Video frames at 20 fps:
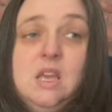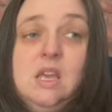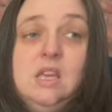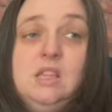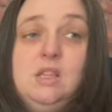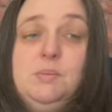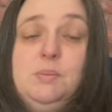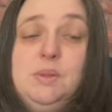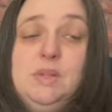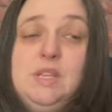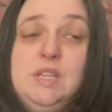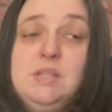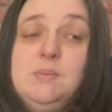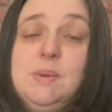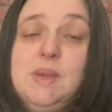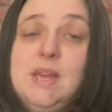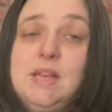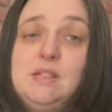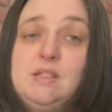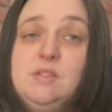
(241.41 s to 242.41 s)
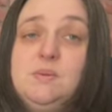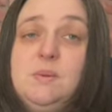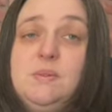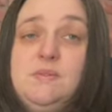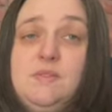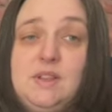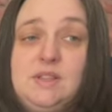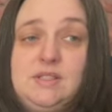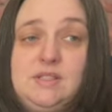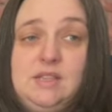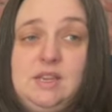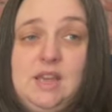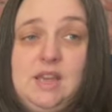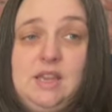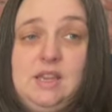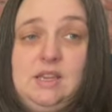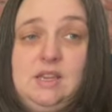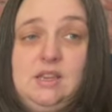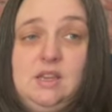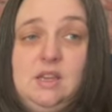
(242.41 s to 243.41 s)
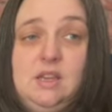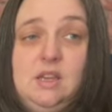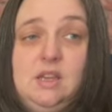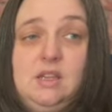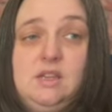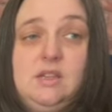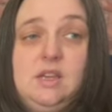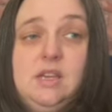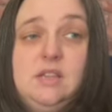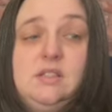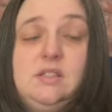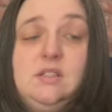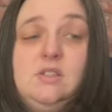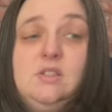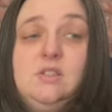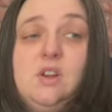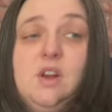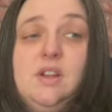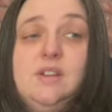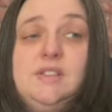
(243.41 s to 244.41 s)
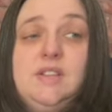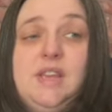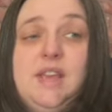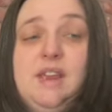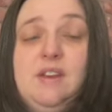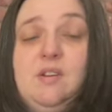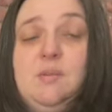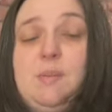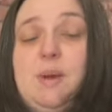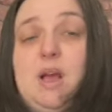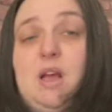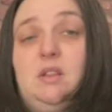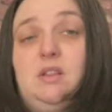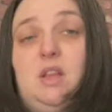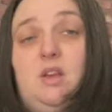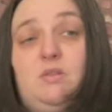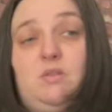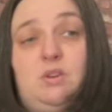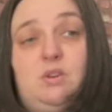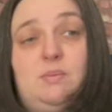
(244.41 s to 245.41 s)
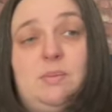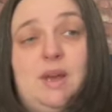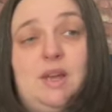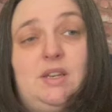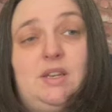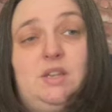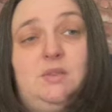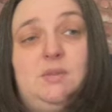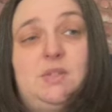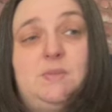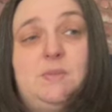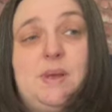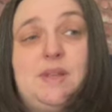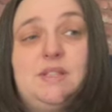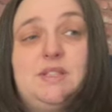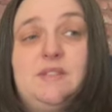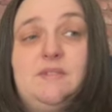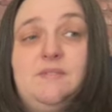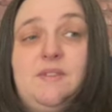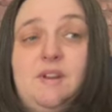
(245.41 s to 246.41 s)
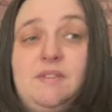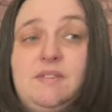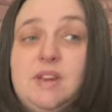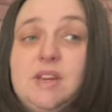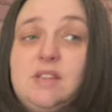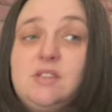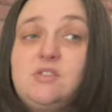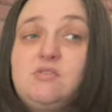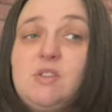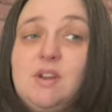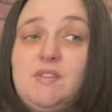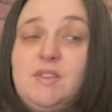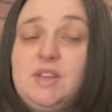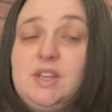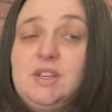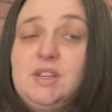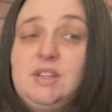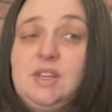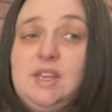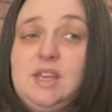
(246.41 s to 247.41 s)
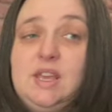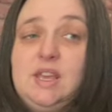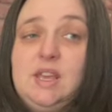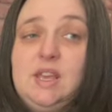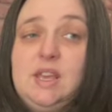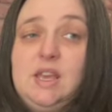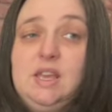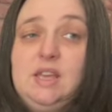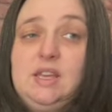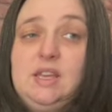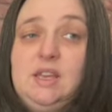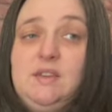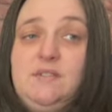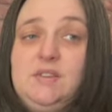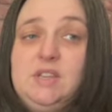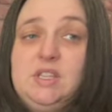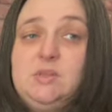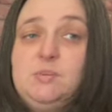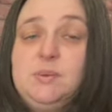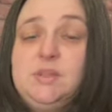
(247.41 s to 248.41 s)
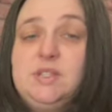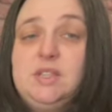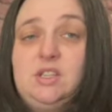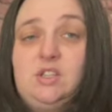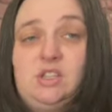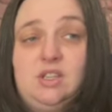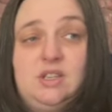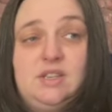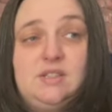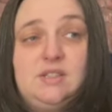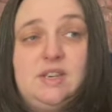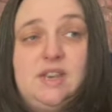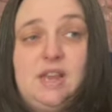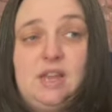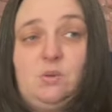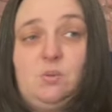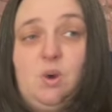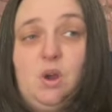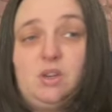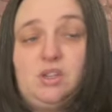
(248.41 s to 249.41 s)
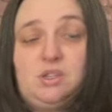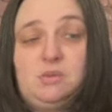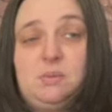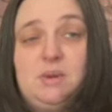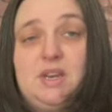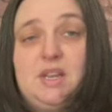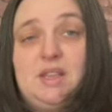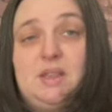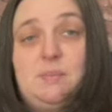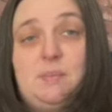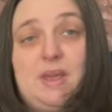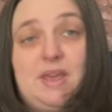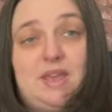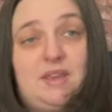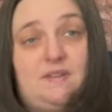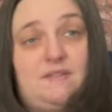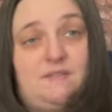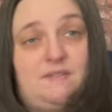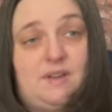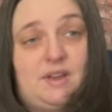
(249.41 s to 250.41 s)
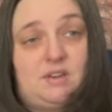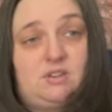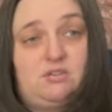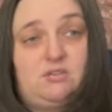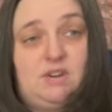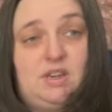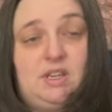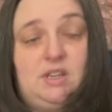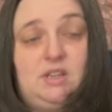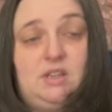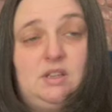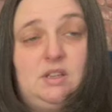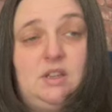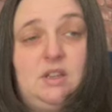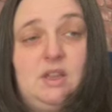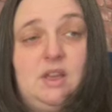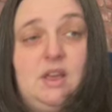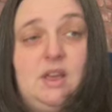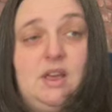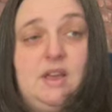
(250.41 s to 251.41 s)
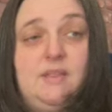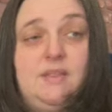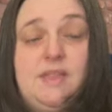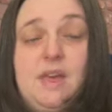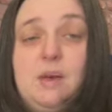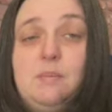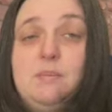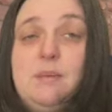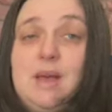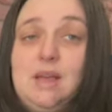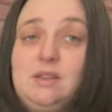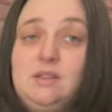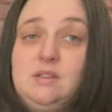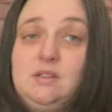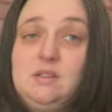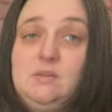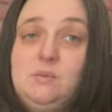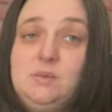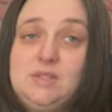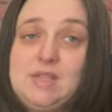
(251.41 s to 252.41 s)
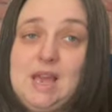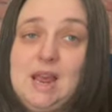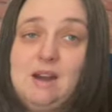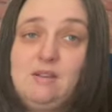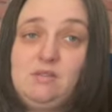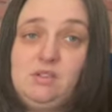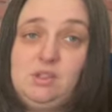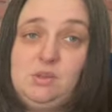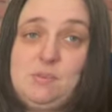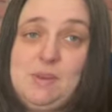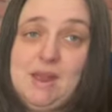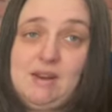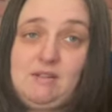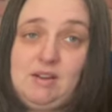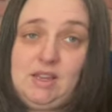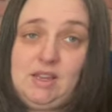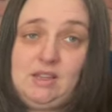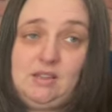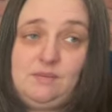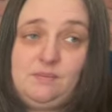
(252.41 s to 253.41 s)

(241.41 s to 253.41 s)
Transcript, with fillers: The police began to investigate, Nixon started to hear about a local man who was spending very extravagantly given his position as a night watchman at the bacon factory. That man was Harold Berry.